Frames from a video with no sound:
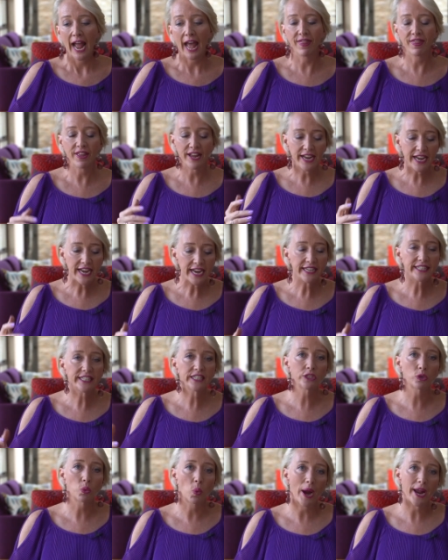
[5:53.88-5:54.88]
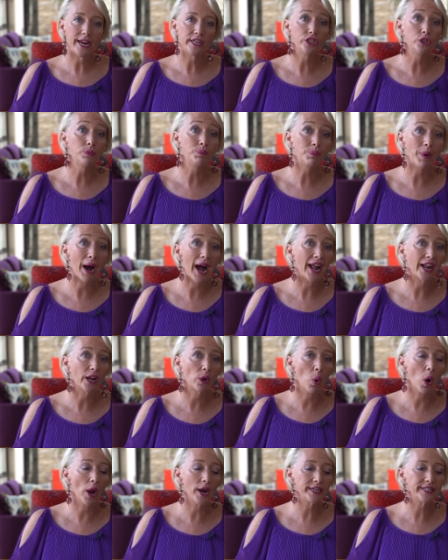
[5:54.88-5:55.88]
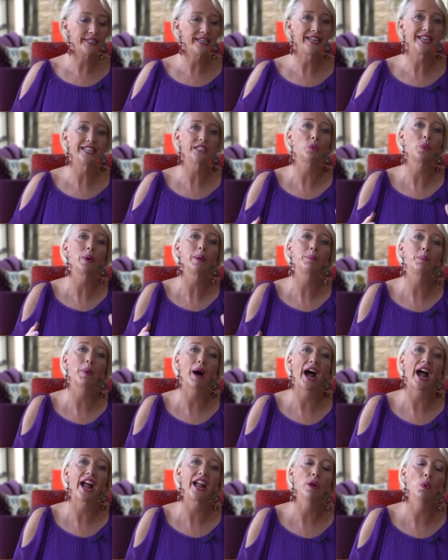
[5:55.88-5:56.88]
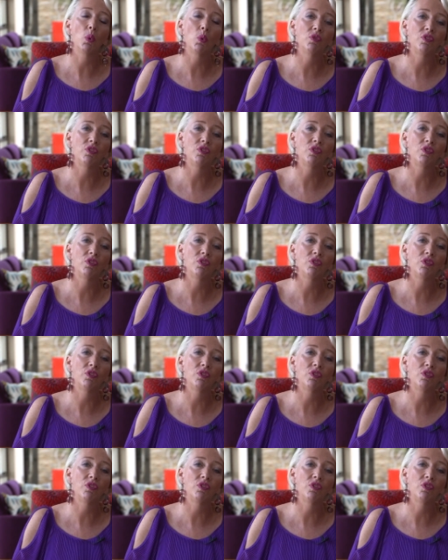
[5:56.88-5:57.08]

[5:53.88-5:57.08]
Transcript: And the easiest way to buy quality is we buy